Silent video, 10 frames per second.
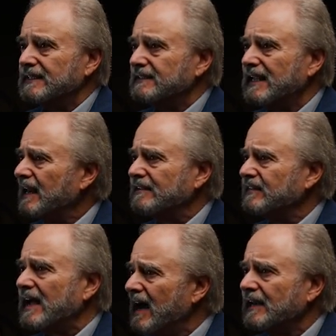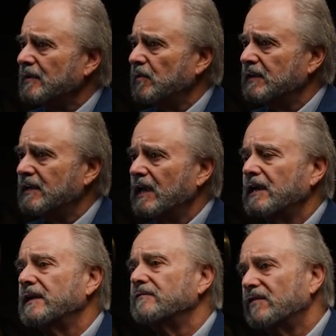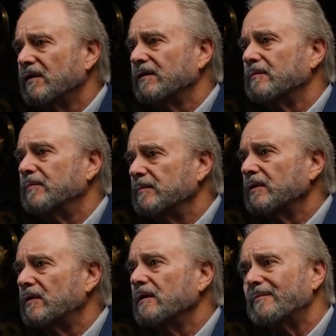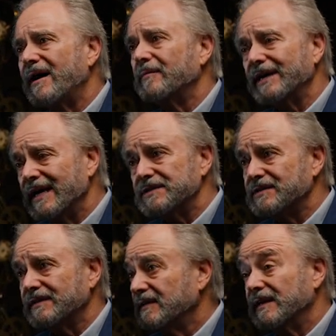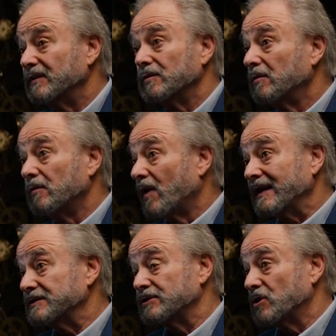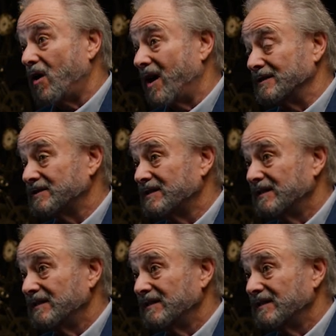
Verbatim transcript: not even Hollywood can convert a biblical abomination into a righteous cause.